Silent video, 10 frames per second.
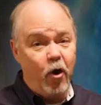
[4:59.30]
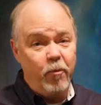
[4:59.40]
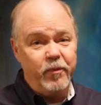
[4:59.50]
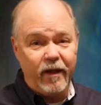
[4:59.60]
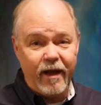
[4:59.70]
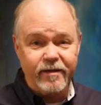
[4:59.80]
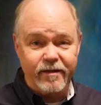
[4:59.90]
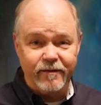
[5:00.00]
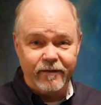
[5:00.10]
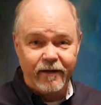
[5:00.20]
hope you liked
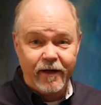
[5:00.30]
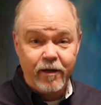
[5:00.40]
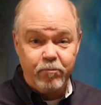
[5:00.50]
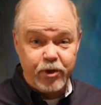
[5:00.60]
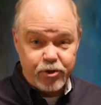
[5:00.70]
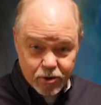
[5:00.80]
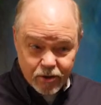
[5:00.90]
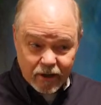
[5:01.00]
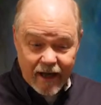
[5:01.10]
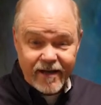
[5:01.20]
it. Be sure
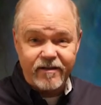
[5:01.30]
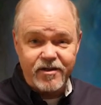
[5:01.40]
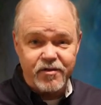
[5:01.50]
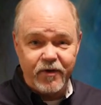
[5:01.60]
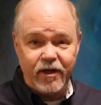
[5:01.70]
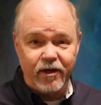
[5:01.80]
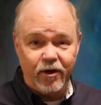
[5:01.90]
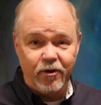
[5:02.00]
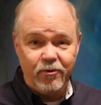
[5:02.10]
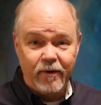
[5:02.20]
and like this
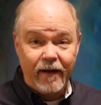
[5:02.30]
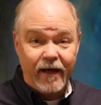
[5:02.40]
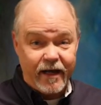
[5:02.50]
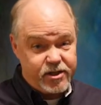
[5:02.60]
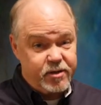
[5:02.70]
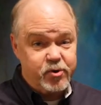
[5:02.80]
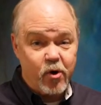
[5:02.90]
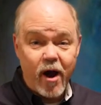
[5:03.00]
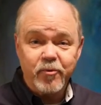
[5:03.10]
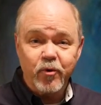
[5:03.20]
video. and
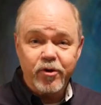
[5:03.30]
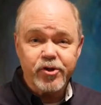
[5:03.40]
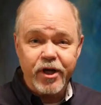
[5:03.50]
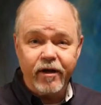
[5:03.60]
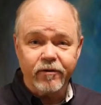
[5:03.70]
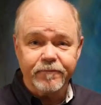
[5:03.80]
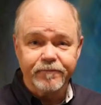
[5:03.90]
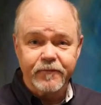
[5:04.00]
subscribe to our channel